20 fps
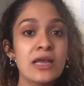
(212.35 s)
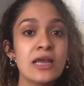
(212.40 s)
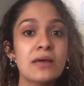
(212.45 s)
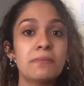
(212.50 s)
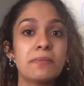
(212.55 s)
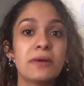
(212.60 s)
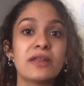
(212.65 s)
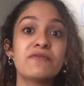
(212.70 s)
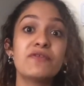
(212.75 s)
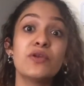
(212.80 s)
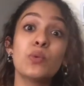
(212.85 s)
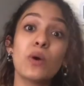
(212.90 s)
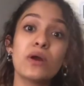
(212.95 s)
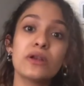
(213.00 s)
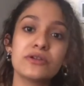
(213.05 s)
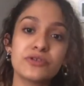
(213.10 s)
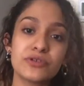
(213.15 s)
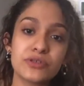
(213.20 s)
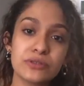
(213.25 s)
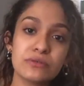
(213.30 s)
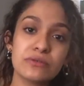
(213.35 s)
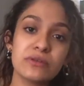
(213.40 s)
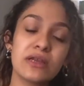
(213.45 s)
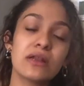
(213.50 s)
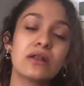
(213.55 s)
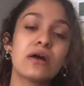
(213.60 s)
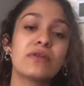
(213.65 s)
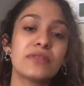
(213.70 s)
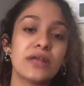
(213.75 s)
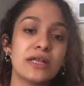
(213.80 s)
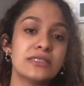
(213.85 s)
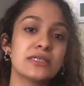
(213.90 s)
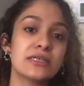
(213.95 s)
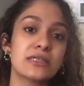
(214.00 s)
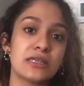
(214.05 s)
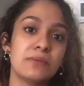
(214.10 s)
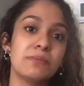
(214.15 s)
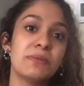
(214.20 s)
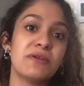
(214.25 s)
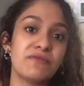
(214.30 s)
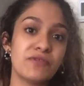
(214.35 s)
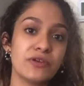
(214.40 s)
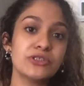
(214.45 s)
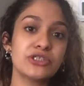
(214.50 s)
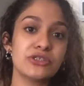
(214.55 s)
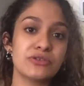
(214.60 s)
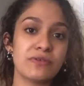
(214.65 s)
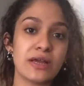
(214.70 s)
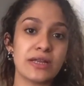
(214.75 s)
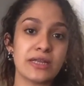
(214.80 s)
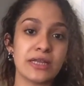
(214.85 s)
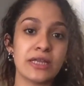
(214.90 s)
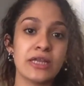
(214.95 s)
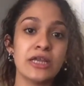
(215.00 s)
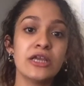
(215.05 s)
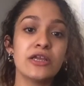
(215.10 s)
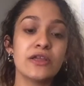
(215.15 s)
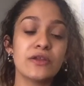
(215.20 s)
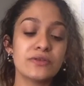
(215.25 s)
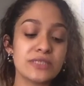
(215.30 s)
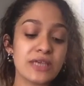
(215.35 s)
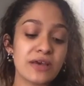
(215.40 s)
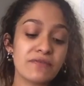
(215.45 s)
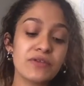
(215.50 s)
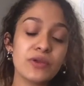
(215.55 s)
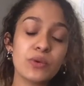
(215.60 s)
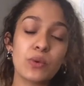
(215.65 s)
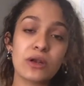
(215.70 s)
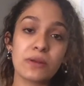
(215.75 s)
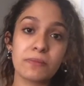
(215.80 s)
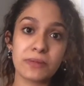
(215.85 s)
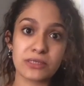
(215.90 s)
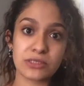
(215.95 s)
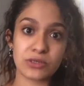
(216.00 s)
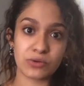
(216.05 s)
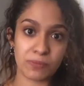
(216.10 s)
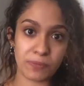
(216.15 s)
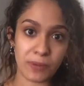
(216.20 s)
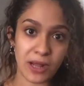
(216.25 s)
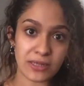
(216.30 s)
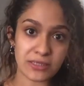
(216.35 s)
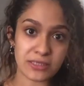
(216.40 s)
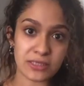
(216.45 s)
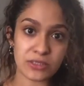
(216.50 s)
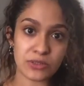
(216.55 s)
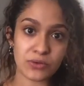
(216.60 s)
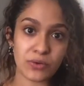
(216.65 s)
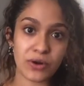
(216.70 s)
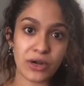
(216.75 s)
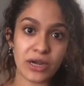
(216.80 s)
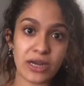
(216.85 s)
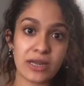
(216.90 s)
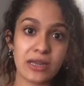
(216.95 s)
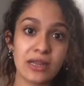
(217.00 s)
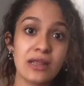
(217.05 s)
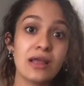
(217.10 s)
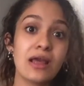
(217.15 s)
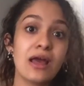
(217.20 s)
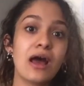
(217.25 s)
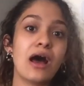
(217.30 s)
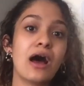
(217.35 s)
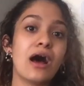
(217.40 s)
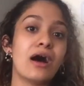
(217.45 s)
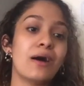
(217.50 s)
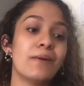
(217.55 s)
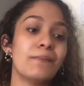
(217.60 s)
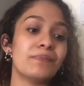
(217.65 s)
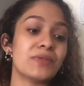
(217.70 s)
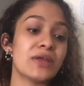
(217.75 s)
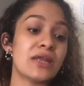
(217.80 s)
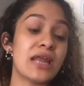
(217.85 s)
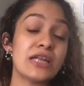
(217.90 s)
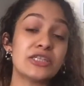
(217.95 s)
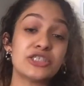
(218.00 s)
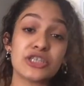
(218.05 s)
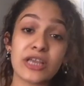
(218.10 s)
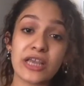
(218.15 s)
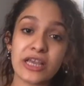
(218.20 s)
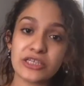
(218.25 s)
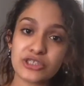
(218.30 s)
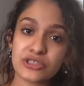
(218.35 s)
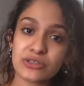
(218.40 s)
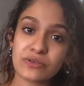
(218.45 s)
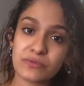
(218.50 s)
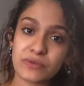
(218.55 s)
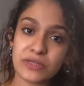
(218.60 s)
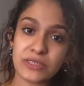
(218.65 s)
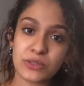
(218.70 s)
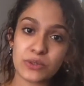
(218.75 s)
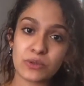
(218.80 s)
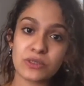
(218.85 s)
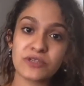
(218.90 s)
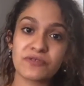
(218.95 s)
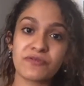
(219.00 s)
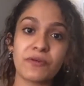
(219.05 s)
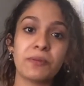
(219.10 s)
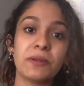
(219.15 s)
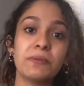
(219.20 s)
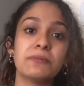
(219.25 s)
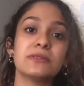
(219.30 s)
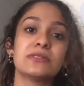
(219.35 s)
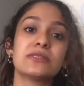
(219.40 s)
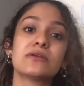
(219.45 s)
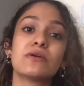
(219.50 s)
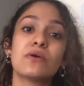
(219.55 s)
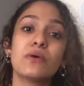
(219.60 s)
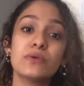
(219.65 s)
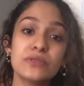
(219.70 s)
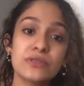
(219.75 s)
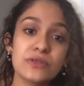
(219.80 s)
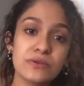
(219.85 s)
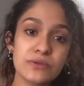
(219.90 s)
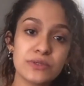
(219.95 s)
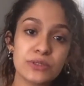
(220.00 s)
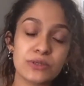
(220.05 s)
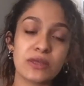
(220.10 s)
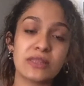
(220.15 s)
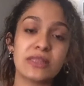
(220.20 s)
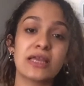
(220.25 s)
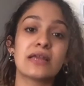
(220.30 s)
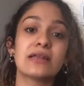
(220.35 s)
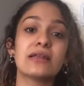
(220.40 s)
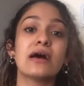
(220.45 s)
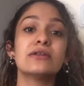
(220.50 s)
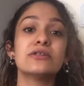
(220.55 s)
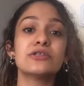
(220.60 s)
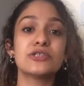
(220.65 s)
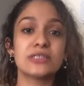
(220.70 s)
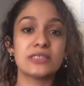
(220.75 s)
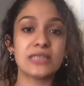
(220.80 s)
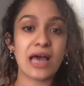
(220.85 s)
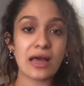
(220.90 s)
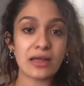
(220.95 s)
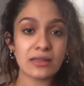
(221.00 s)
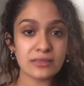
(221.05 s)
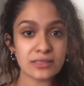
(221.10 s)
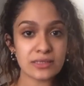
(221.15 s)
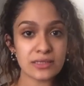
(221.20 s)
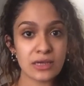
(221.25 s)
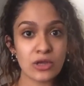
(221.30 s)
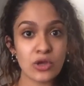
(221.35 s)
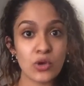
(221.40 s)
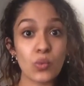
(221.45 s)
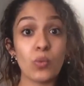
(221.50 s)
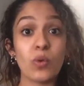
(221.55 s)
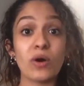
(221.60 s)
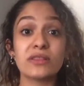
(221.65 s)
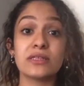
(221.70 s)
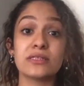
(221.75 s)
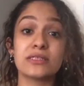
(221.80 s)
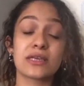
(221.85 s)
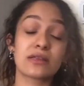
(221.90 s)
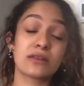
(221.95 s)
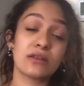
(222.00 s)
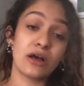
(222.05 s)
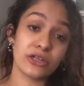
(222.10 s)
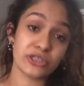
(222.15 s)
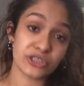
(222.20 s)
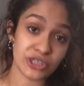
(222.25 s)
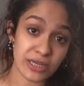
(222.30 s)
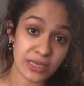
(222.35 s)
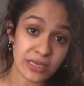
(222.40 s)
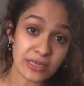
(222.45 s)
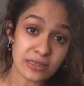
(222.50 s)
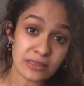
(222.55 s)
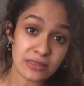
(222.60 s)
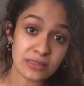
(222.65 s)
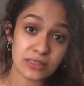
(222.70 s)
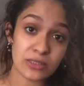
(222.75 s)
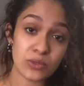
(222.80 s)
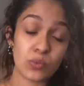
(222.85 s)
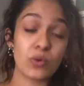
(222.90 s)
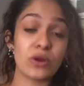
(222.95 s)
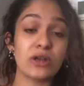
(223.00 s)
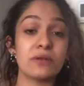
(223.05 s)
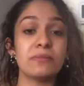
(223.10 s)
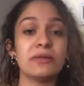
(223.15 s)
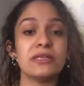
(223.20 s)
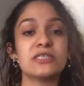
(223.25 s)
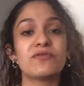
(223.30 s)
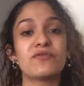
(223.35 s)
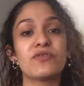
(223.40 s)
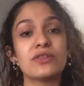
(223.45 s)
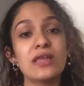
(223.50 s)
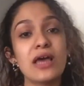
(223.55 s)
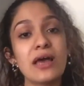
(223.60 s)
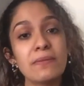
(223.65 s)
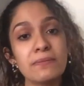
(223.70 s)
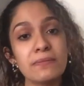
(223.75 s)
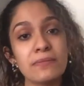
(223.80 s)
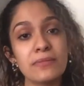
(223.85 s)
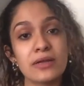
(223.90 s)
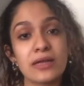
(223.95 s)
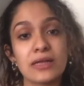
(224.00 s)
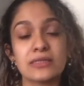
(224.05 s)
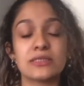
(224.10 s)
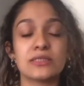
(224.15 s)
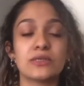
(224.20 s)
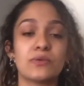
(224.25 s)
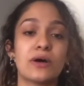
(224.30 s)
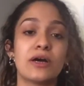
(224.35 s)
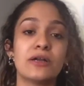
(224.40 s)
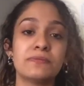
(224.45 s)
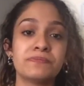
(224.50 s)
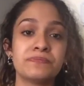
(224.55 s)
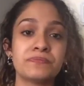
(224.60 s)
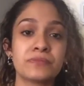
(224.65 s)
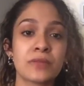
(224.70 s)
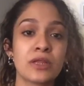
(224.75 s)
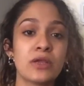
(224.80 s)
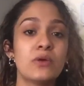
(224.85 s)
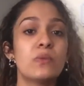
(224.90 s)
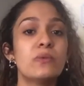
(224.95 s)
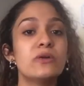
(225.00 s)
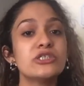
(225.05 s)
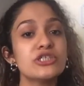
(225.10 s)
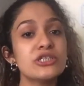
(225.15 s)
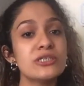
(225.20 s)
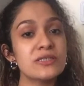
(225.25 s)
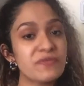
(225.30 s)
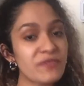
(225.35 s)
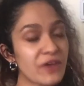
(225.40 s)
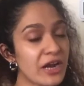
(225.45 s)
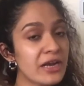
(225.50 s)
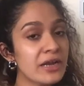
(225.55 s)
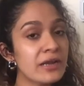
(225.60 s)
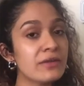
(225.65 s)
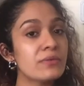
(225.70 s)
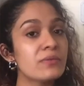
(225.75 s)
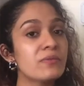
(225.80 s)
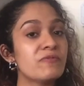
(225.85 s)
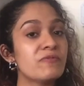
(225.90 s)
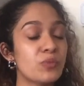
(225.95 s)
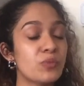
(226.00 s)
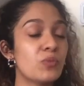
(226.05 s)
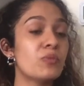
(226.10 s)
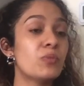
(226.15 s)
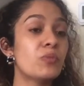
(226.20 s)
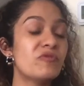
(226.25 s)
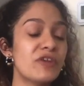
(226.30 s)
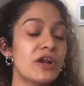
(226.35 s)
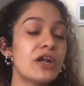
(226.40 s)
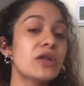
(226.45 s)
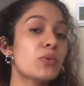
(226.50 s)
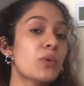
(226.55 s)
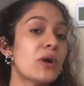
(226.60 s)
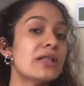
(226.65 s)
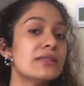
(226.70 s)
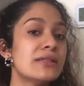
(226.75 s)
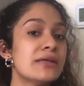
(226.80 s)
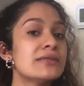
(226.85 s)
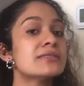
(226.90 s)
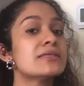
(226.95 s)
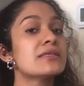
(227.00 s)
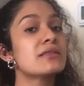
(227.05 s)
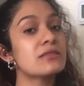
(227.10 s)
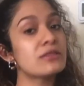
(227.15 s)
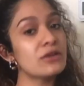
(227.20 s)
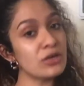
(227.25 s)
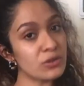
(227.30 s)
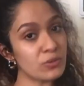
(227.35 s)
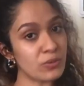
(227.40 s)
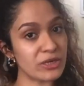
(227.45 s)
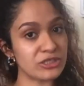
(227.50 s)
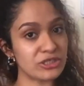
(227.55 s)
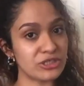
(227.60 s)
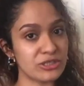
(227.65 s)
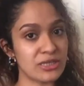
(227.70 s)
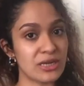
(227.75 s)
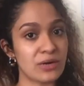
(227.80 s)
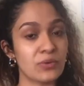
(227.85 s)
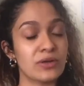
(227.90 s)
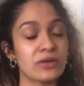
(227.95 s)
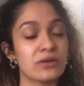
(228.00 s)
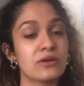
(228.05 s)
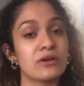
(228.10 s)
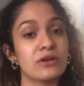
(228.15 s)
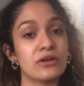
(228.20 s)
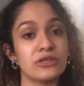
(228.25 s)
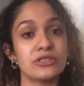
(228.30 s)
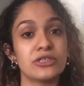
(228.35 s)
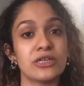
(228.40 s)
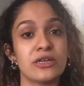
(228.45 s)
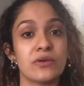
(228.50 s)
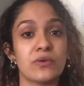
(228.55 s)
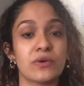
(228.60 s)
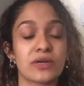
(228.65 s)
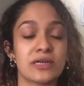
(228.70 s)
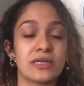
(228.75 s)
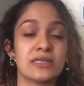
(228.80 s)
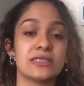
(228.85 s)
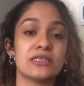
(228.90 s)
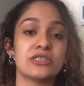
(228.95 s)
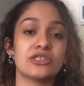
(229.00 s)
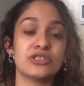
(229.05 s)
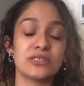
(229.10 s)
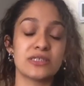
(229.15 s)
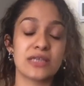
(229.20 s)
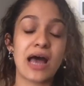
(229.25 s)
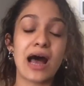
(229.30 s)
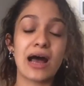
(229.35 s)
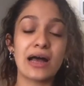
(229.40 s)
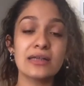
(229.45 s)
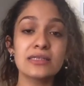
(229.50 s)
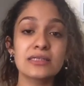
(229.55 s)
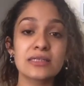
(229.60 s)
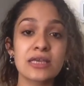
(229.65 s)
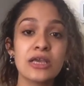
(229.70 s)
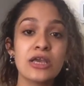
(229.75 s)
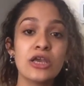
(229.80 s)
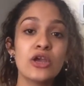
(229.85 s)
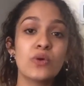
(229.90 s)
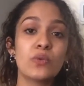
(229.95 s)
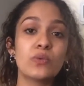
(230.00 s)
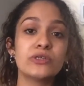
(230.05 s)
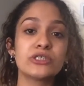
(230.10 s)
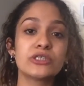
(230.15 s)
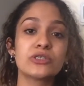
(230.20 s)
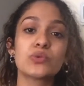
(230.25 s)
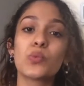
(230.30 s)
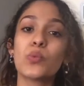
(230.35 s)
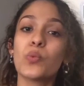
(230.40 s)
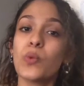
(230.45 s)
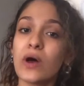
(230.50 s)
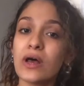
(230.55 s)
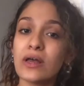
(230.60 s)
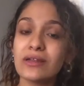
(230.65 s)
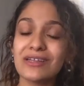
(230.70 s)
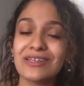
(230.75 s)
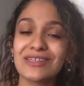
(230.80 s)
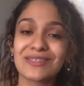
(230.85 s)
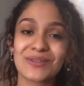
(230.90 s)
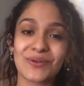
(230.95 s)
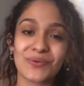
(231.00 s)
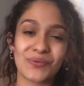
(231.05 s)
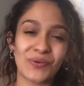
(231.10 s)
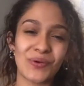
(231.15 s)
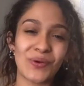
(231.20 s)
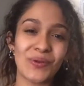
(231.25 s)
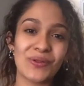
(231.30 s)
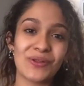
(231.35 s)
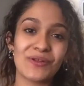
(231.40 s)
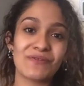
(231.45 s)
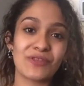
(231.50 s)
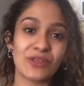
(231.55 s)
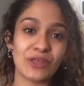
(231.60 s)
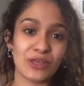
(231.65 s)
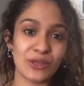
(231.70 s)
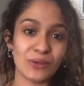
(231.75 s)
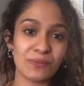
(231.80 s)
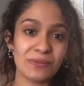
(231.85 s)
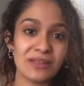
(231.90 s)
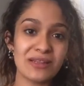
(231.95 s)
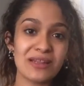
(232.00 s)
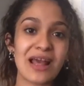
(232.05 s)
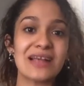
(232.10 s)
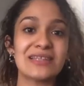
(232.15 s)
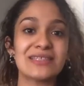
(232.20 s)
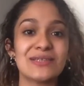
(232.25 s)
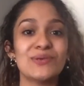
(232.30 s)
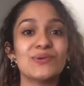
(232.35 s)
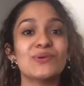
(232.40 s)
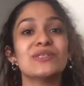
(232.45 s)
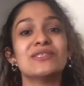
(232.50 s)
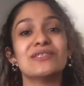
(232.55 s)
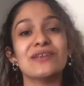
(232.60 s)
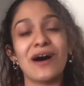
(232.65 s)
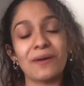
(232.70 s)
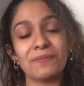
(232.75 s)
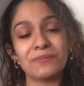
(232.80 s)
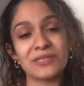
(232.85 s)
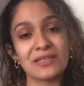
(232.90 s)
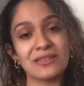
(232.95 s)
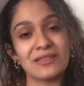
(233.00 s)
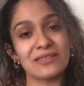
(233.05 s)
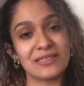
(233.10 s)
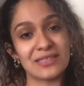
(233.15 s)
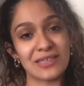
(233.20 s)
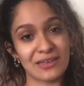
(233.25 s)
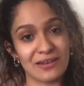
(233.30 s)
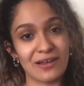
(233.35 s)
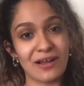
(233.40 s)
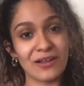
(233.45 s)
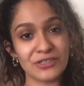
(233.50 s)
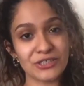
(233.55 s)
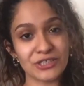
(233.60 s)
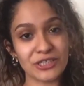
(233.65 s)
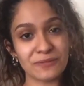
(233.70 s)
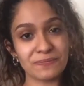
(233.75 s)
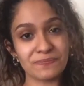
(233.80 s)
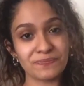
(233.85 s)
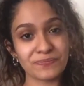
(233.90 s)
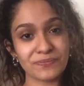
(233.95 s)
But if you want to truly and authentically be future ready, you definitely want to build a repository, an educational resource for people to go to so that they can understand what the technology is, what it means for them, and so on. Which is very, very well linked to the third question that I would encourage any organization to ask, which is, what is the role of the human as you adopt this technology?